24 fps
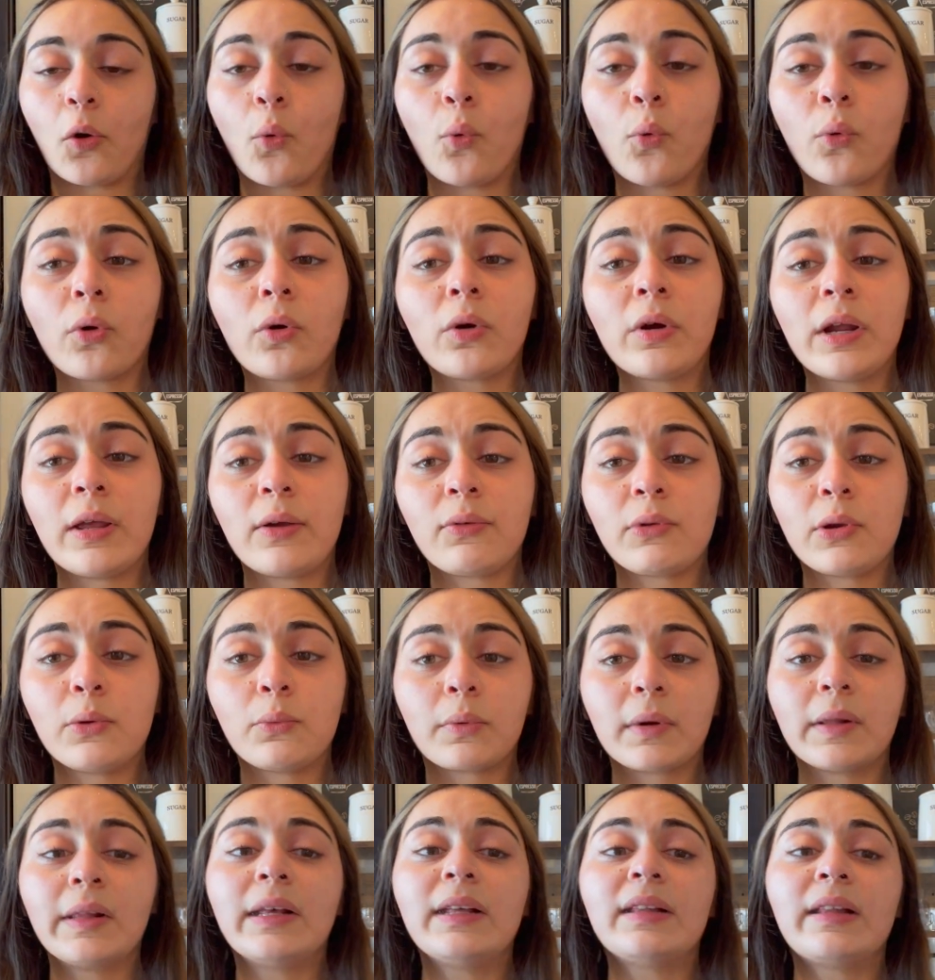or if you
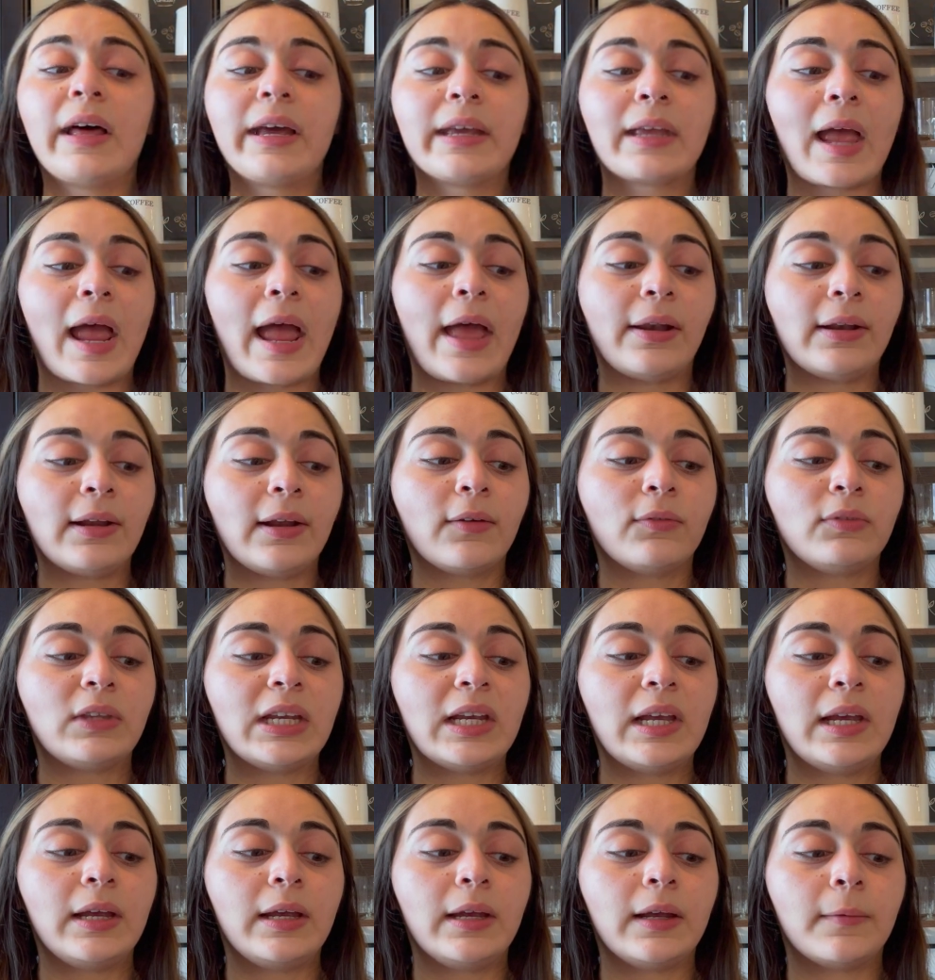really like any of
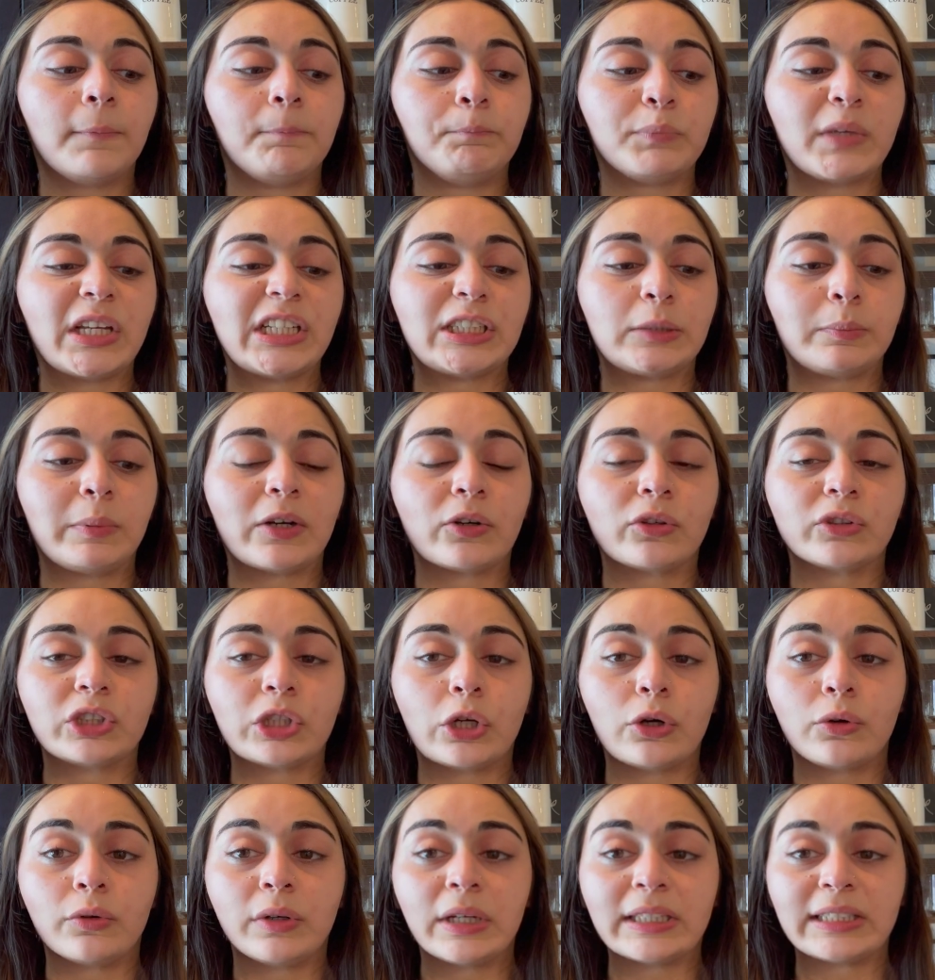the
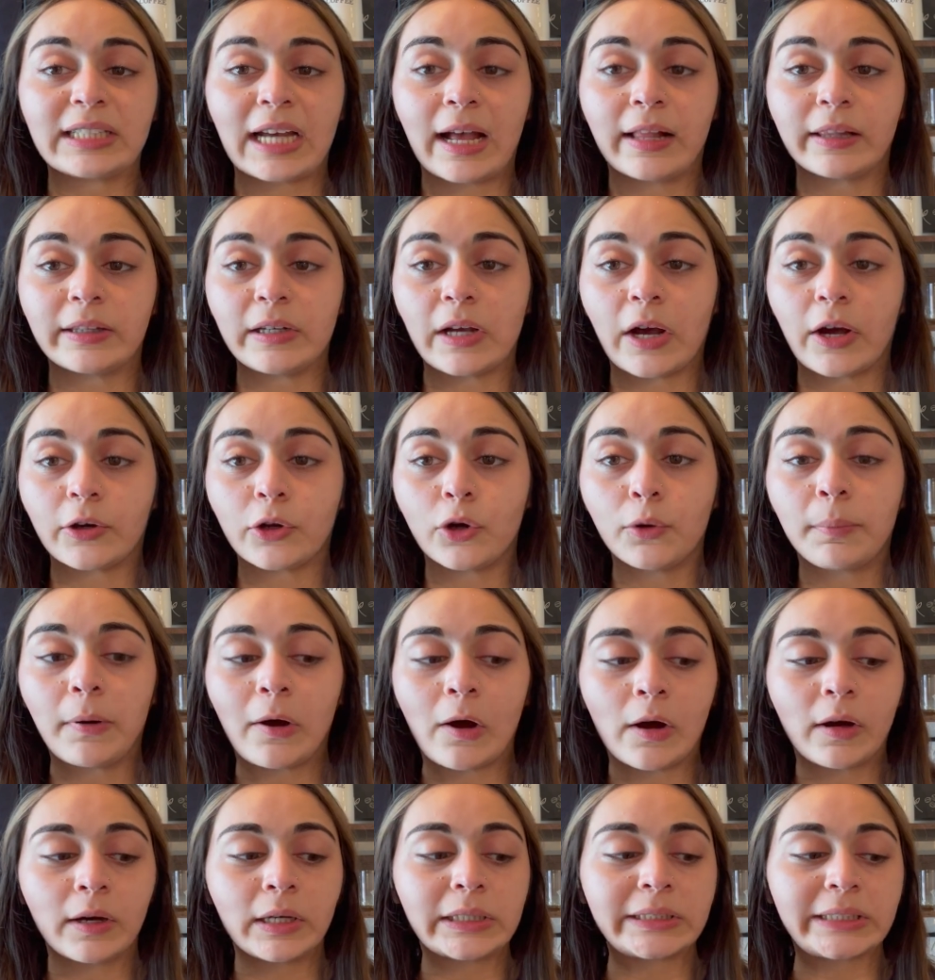Ispirazione Italiano
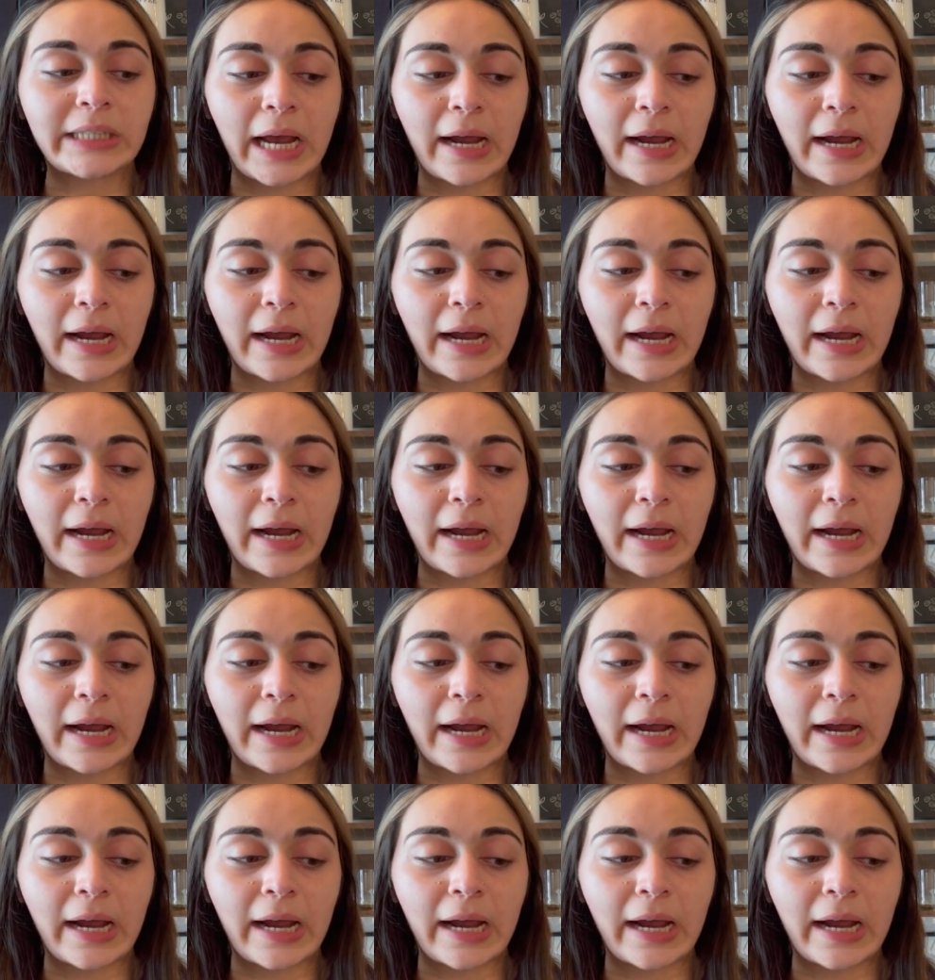pods,